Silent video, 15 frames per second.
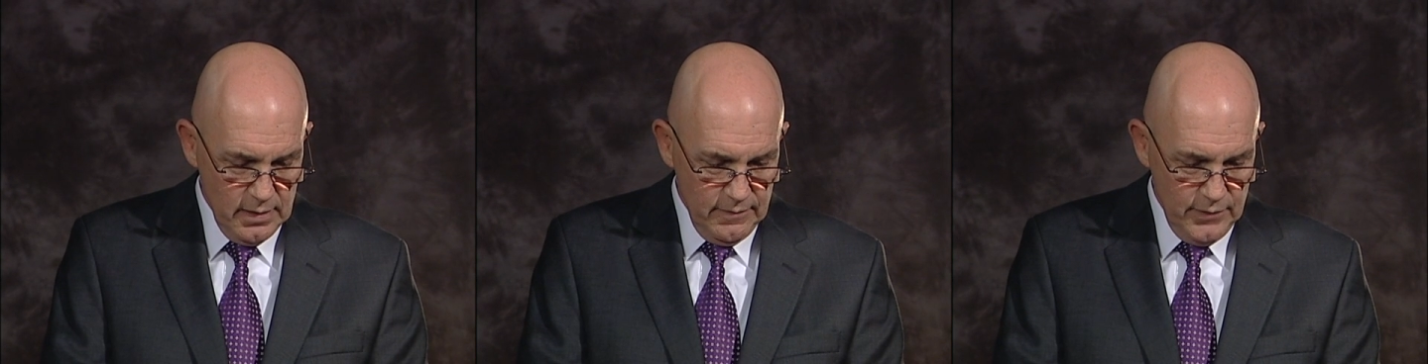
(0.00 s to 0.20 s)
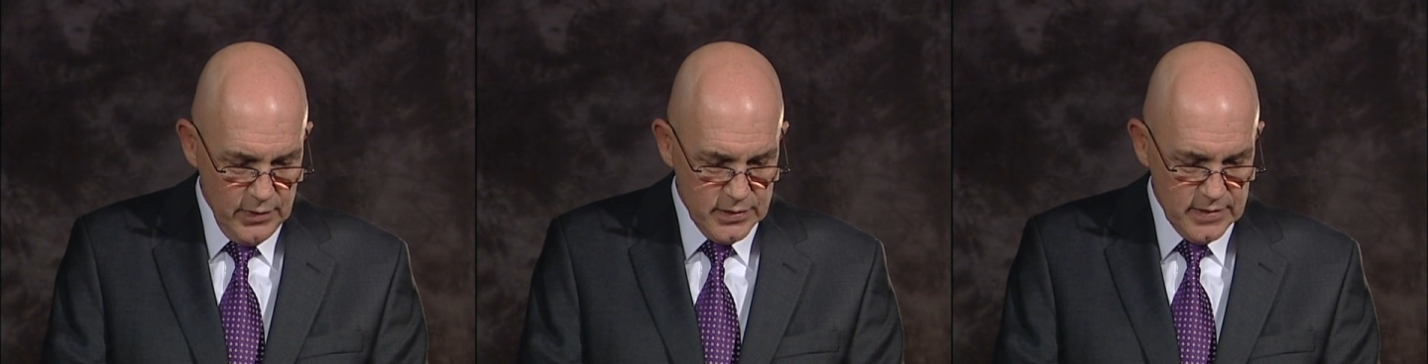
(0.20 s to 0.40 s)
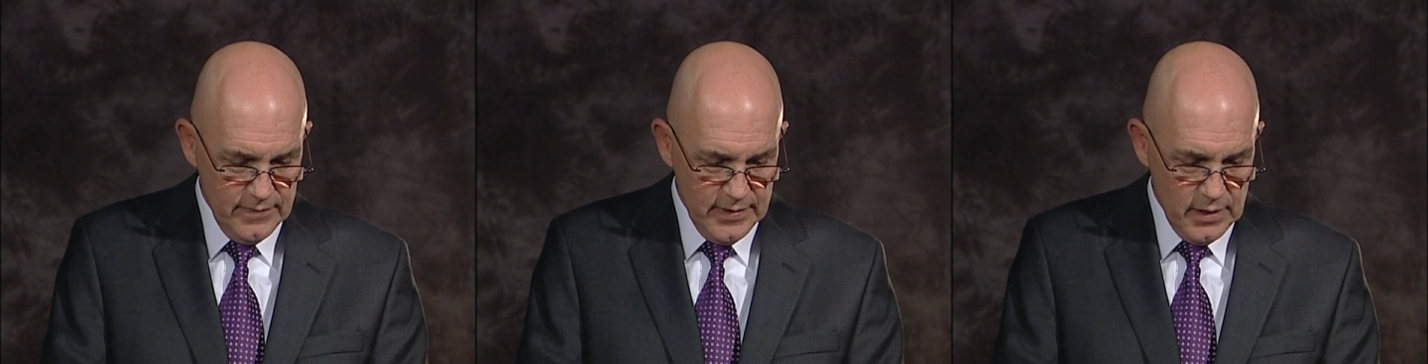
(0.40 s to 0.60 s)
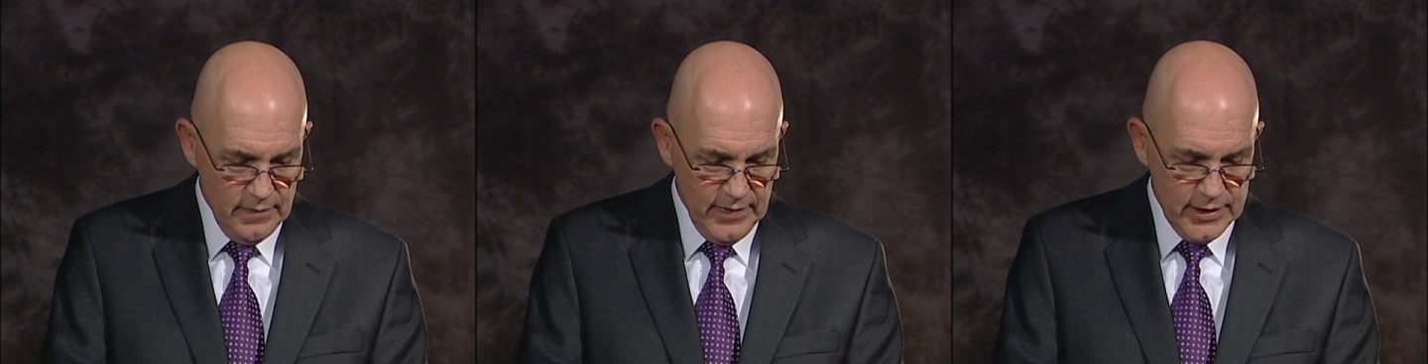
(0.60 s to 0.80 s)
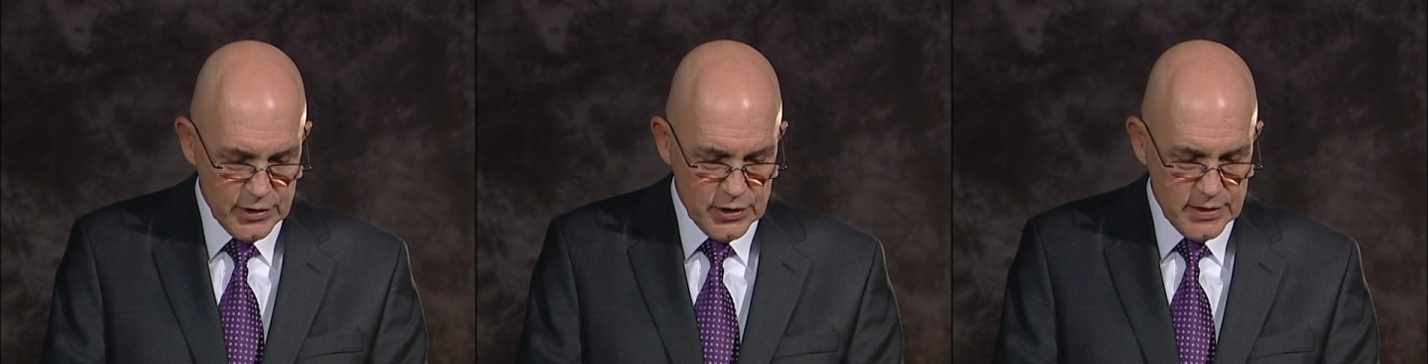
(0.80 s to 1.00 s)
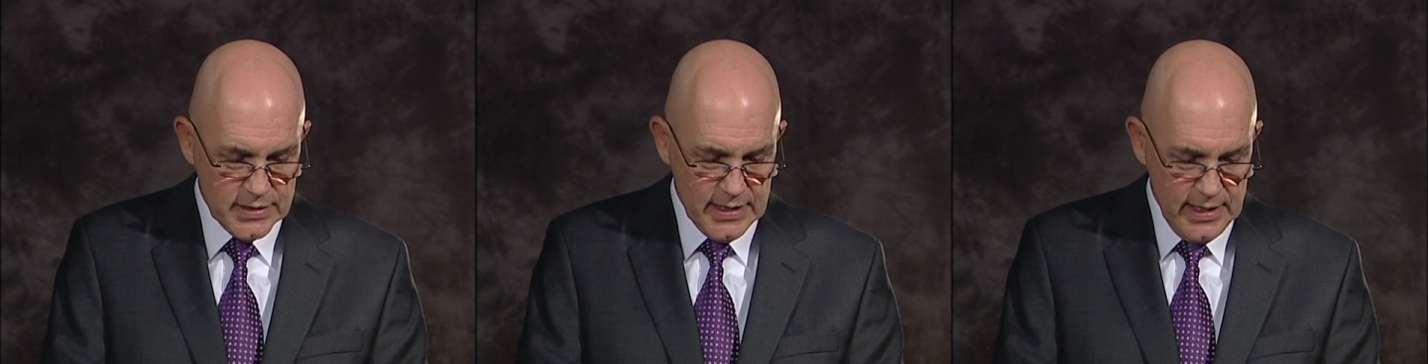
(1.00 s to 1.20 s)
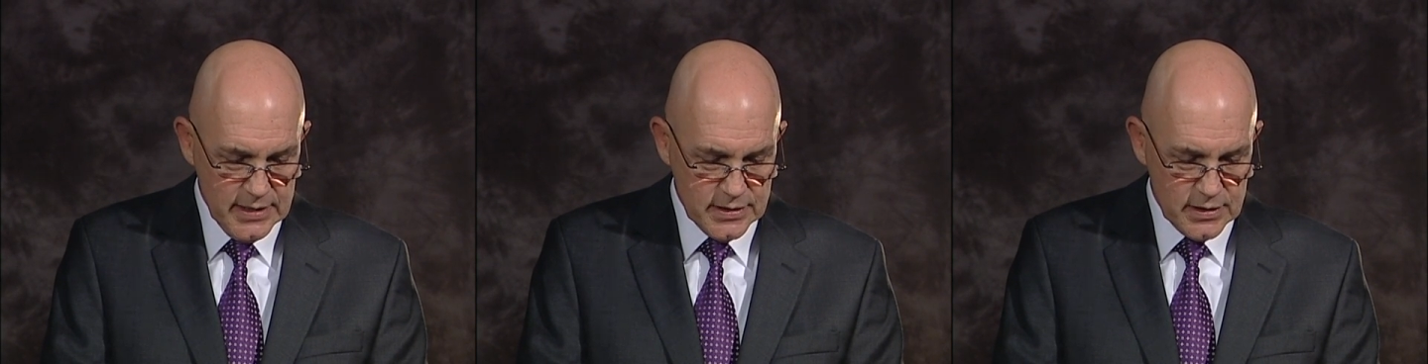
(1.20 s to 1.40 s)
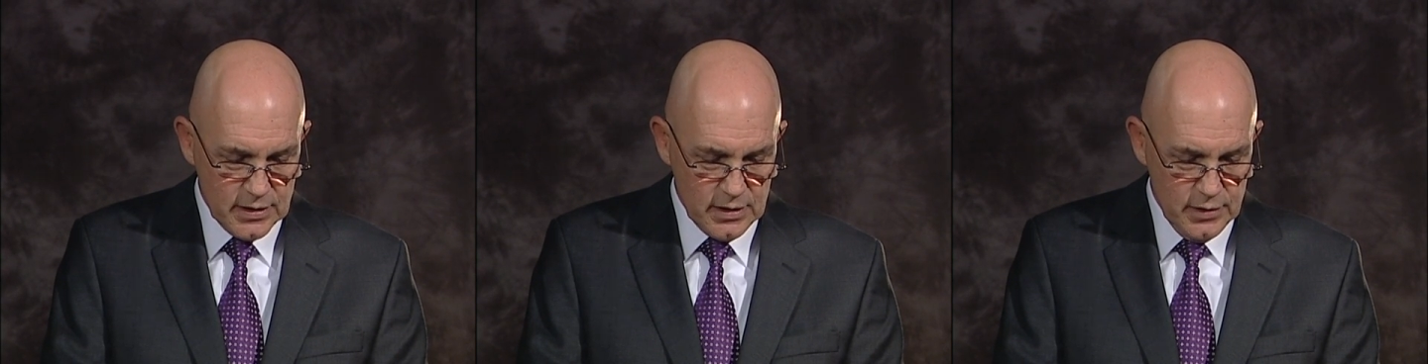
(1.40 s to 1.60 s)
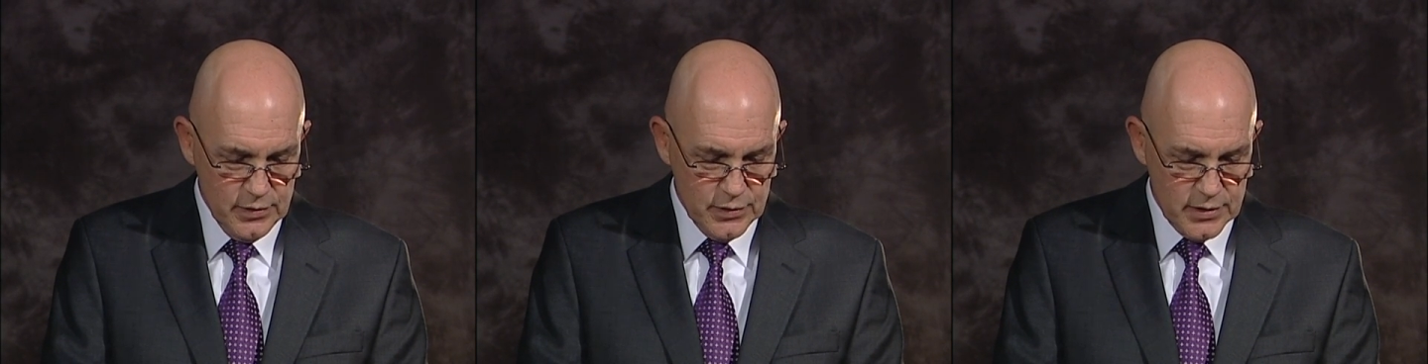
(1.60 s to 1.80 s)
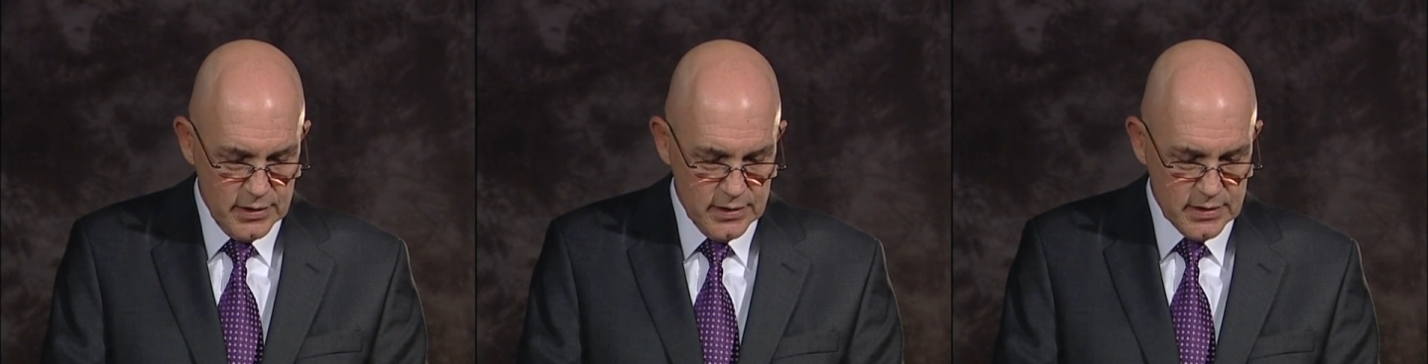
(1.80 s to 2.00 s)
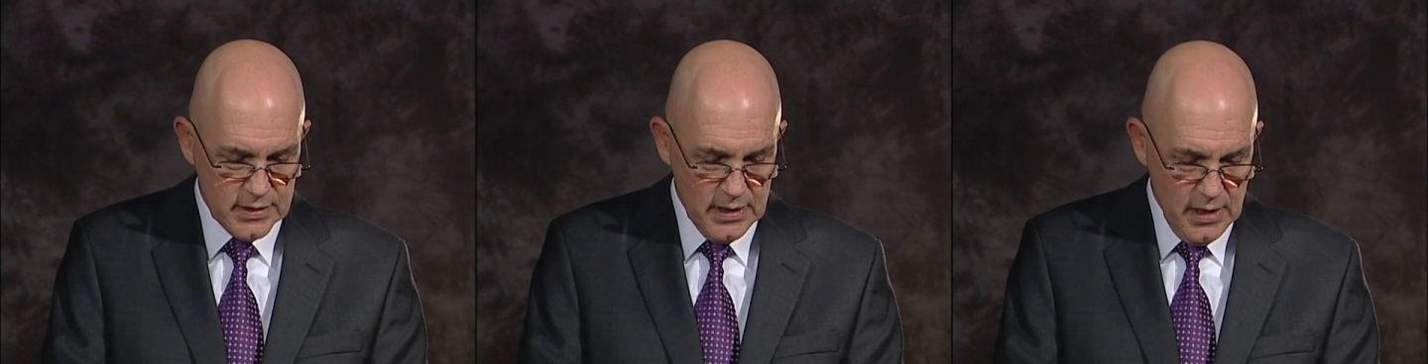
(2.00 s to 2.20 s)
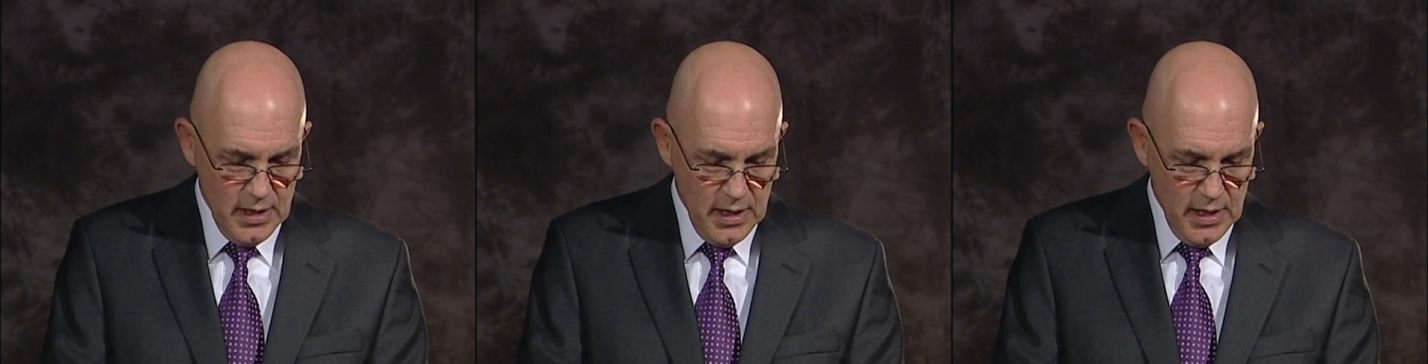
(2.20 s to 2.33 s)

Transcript: Aversive Interventions, and Seclusions.